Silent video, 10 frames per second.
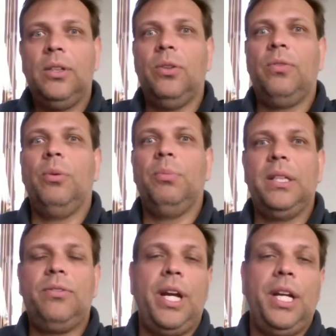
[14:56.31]
or from
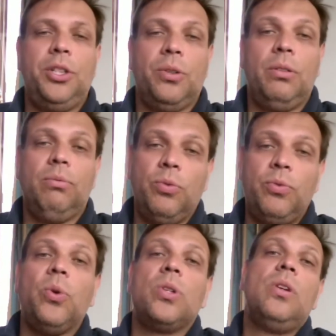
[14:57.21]
that range, or of
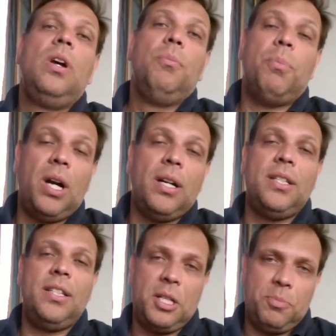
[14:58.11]
course Mars
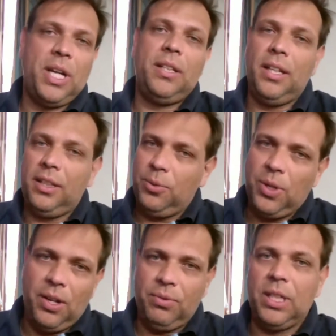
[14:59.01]
is expecting to
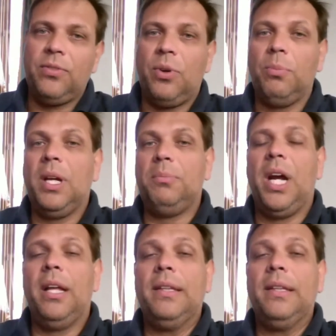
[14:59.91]
have that from that brand,